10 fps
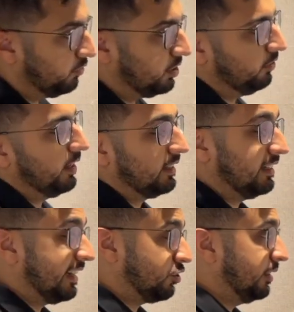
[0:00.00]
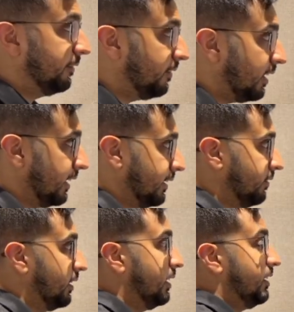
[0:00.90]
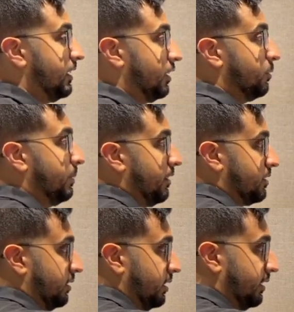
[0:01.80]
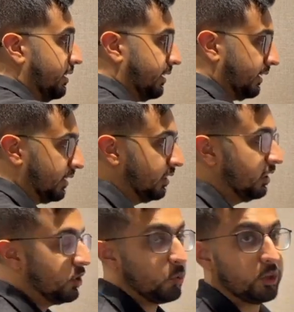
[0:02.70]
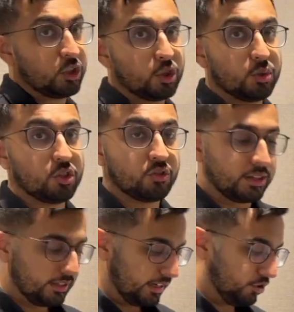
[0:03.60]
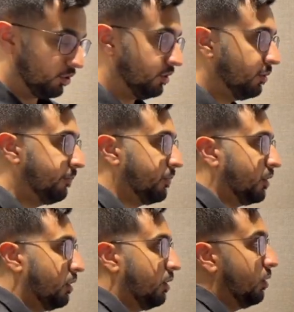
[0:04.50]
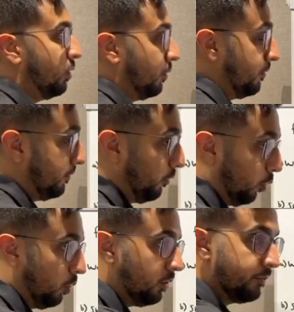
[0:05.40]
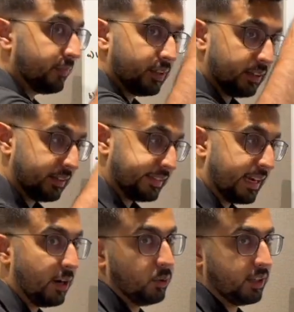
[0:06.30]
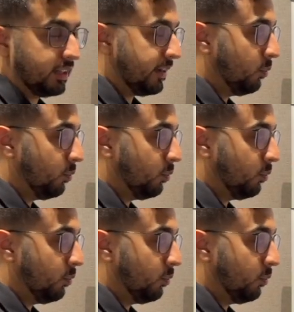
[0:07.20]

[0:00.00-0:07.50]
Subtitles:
of g over x is actually 5 in comparison to 9, which shows a translation of 4 down in the